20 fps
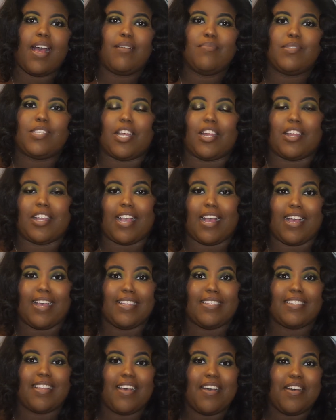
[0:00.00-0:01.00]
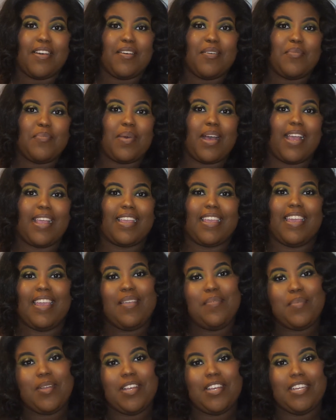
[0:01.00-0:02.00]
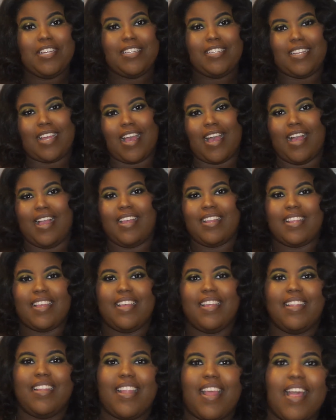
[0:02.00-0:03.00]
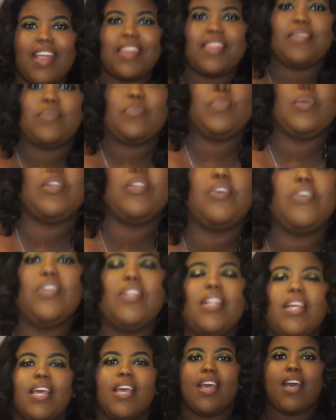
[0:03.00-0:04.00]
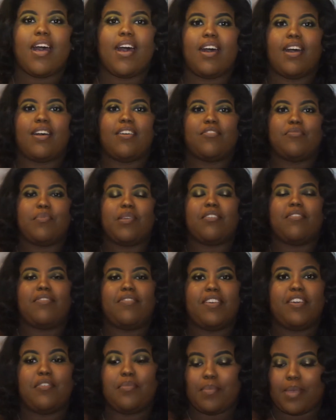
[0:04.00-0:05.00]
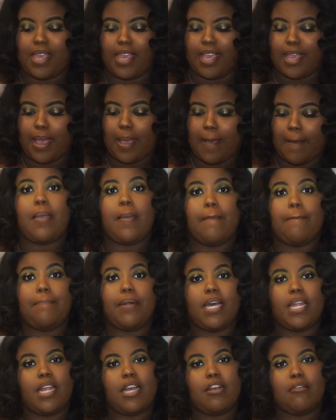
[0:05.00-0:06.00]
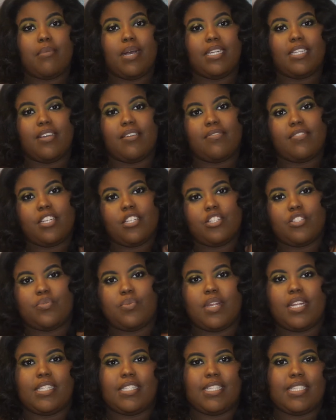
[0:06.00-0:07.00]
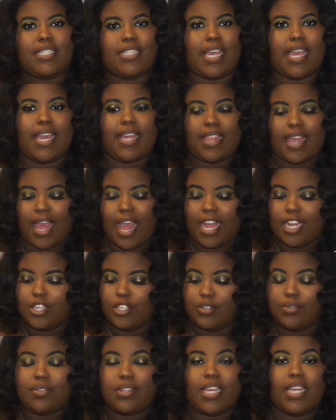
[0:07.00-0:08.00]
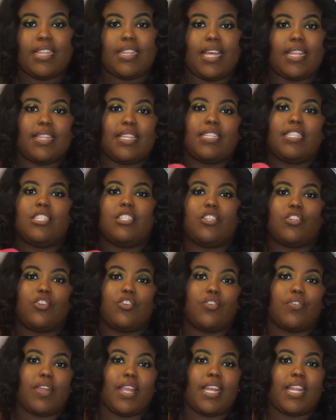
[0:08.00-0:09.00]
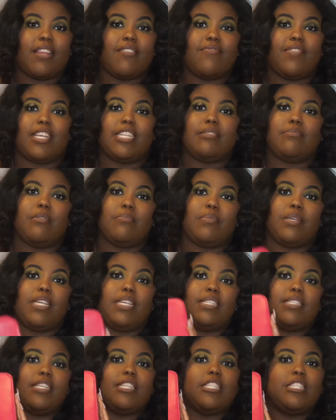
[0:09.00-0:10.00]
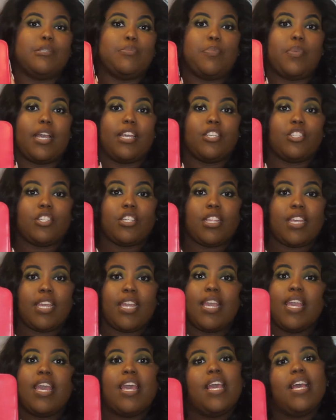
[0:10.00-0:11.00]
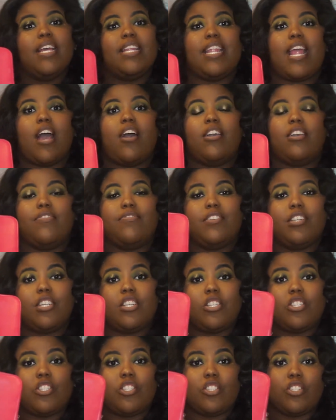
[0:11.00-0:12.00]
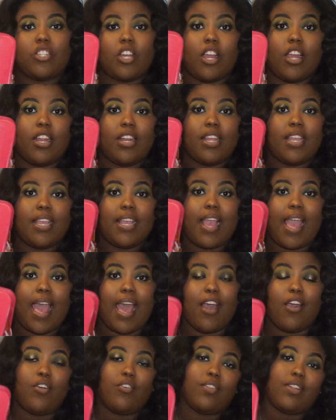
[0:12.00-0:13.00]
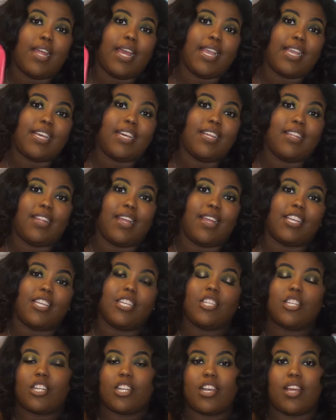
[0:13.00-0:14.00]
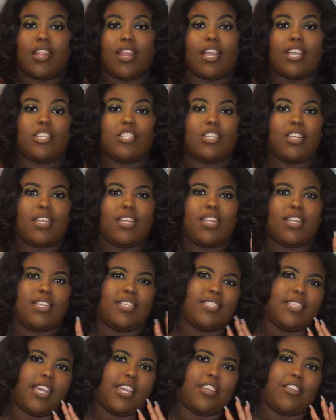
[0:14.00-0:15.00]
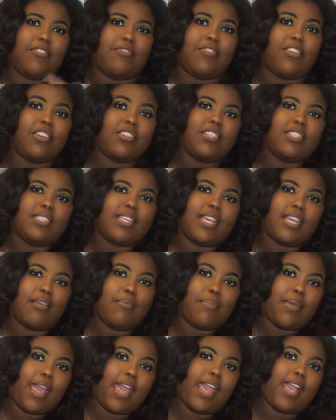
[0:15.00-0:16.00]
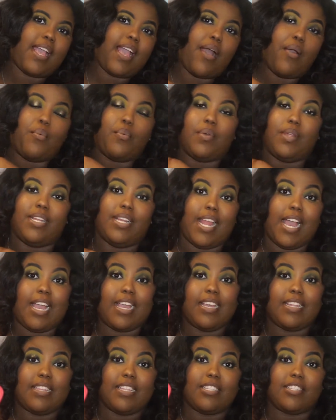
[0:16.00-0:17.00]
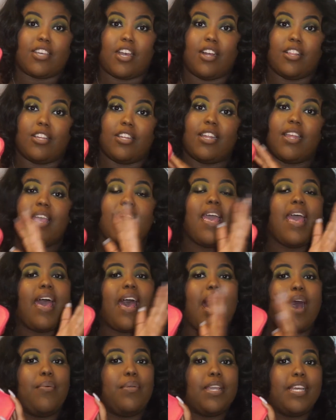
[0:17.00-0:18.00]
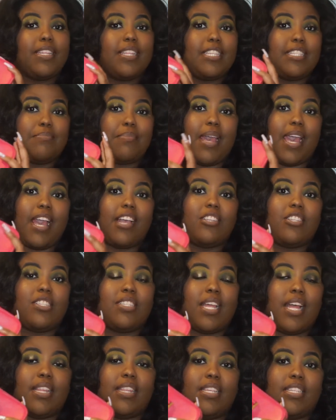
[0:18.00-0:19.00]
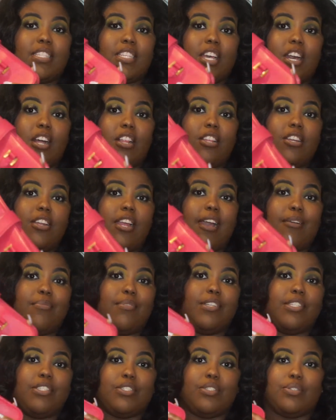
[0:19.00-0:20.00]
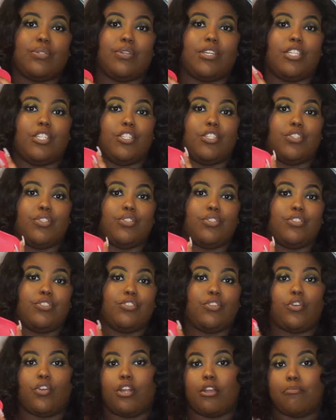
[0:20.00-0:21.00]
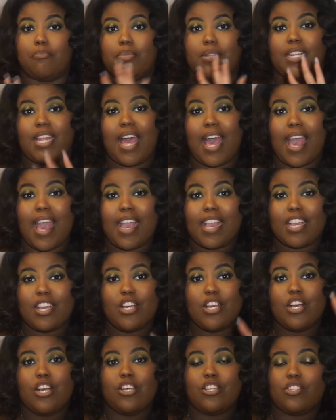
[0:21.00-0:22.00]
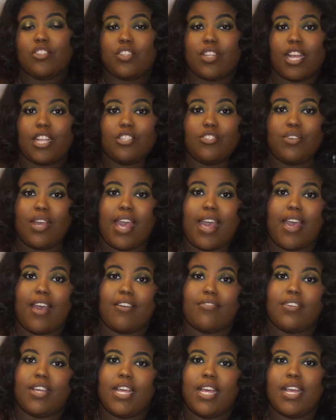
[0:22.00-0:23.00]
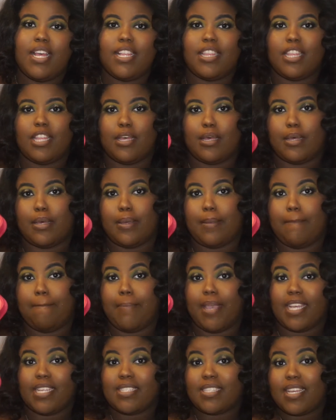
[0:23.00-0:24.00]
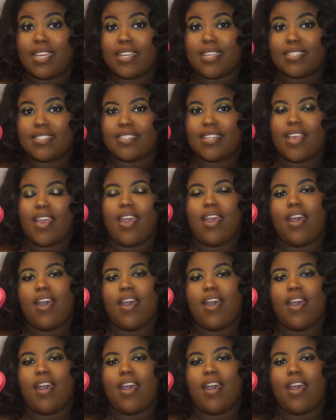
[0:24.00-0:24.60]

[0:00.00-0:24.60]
I'm sorry, guys. My camera died in the middle of me filming. But I definitely just wanted to say that I do think that this is a great investment piece, especially now if you're starting out like your collection and it's like your first or second bag, I would not get this color. I would get this bag, just not this color. I would do a nude or a black so that you have the basics.